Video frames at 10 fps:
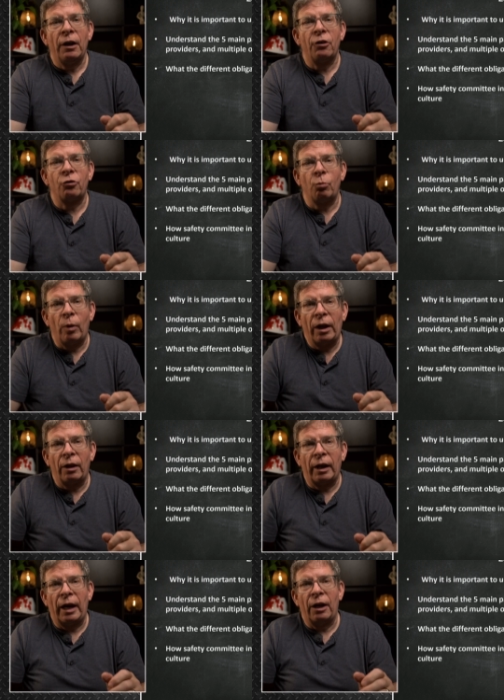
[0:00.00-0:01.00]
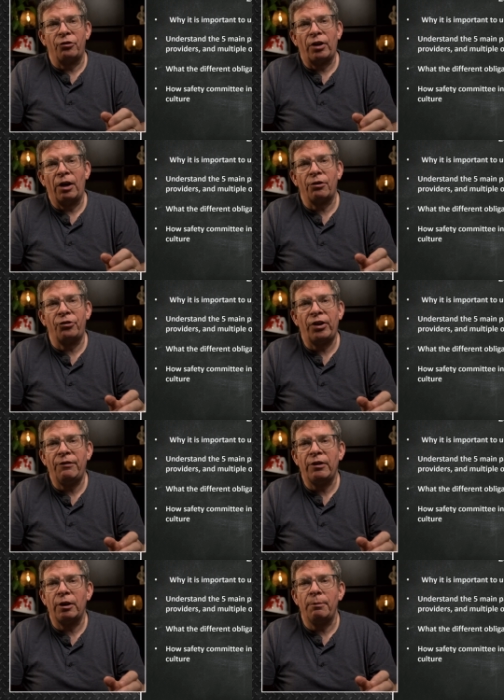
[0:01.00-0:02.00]
as well as how the
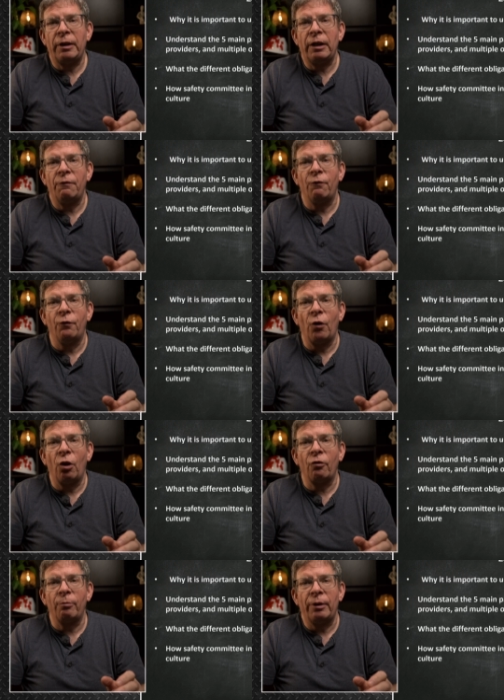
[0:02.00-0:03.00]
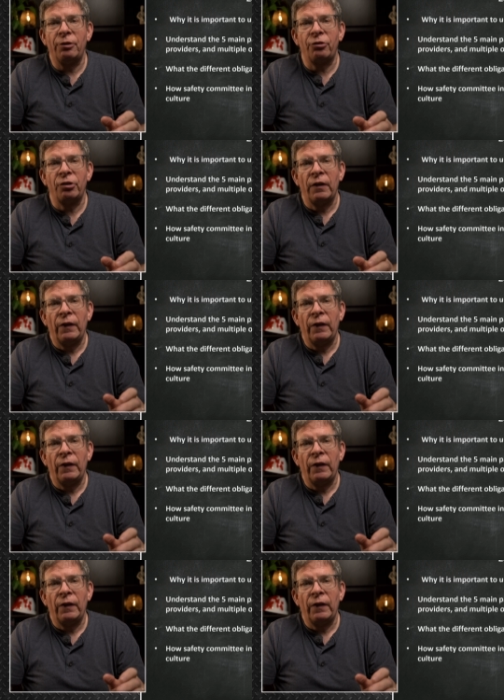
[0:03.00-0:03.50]
safety committee involvement